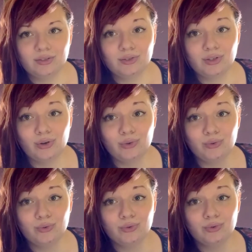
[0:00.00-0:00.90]
So
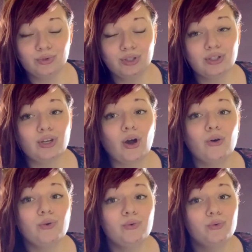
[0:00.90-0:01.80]

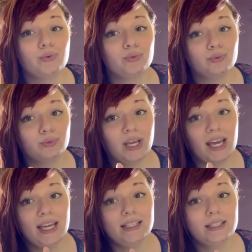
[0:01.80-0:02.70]
Snow
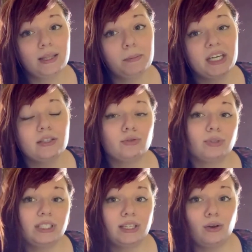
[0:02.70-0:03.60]
is the biggest
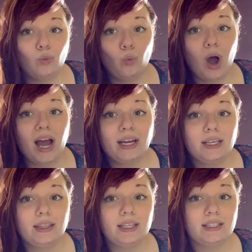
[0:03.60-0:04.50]
reason why
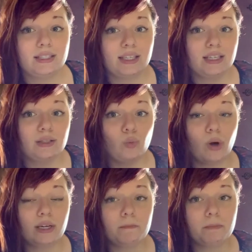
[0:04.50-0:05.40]
this is
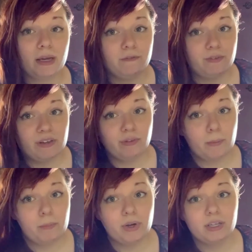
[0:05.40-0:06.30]
one of my
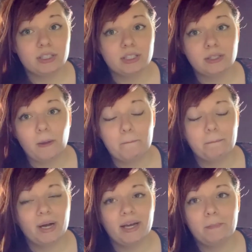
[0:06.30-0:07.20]
favorite books,
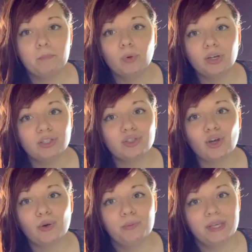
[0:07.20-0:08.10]
but more
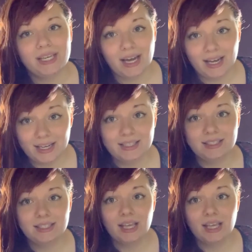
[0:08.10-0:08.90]
so because